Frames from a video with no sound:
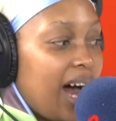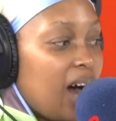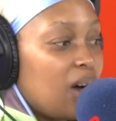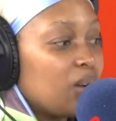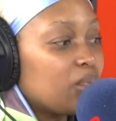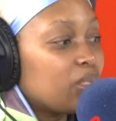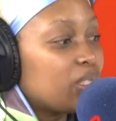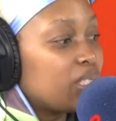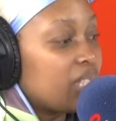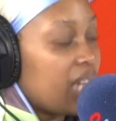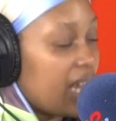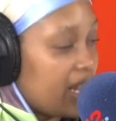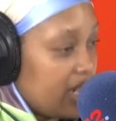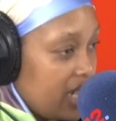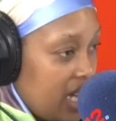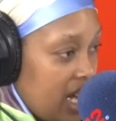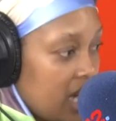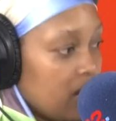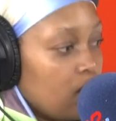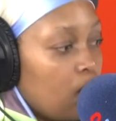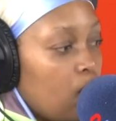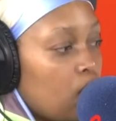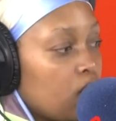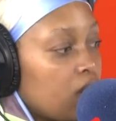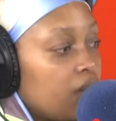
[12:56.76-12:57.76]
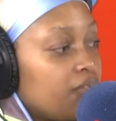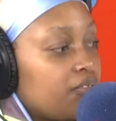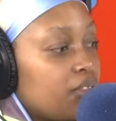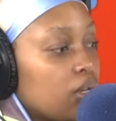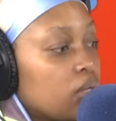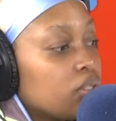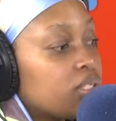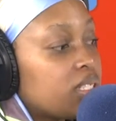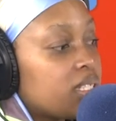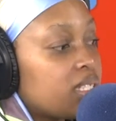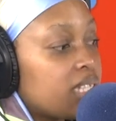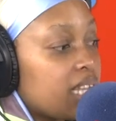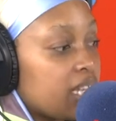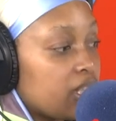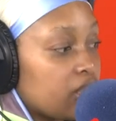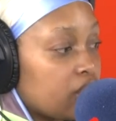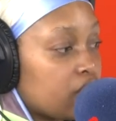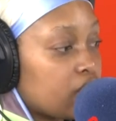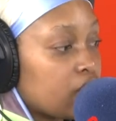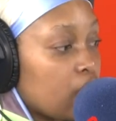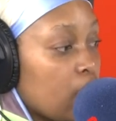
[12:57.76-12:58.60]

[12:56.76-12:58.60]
And out and all of those things.